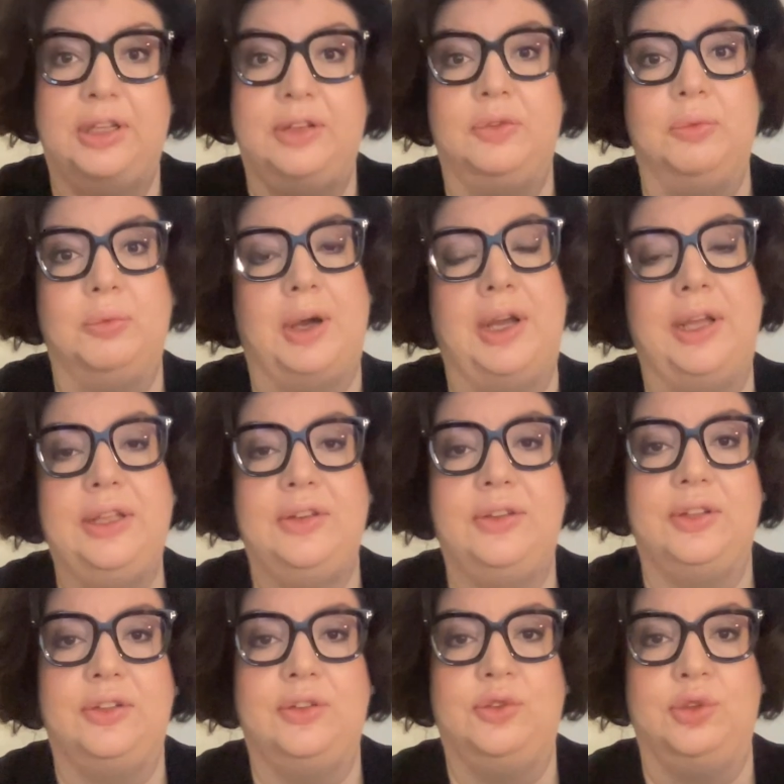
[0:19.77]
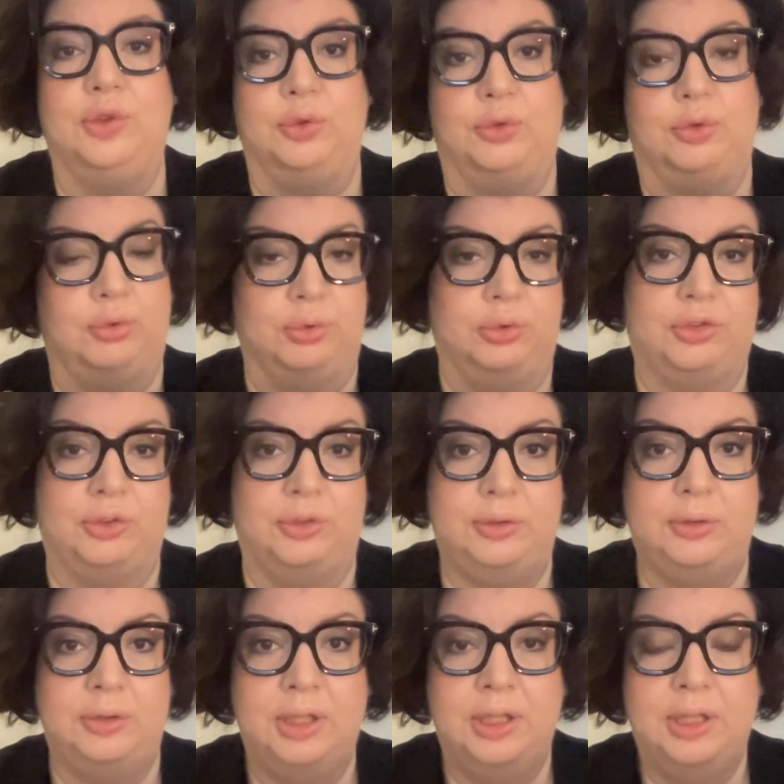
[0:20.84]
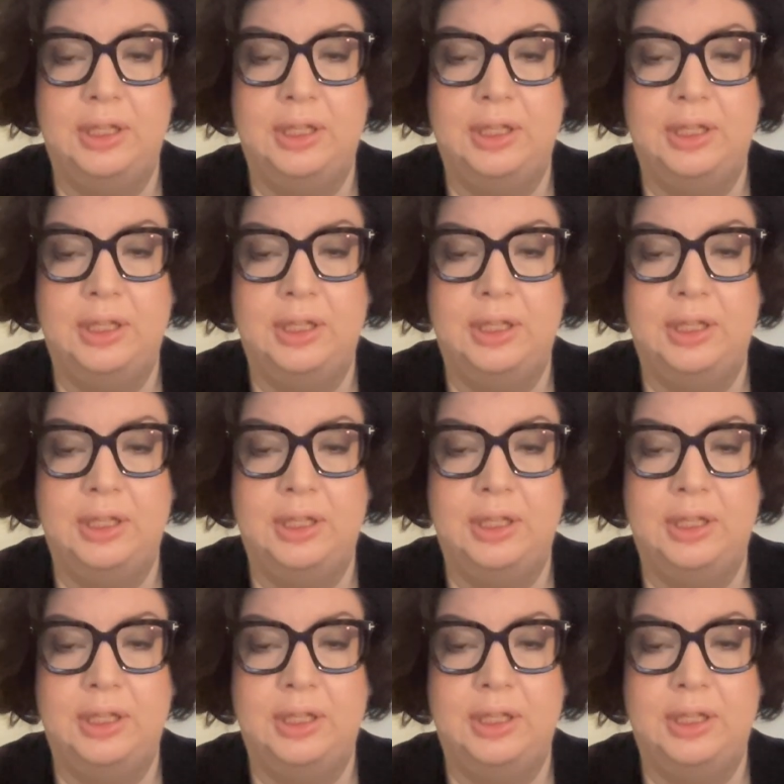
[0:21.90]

and why is it so crucial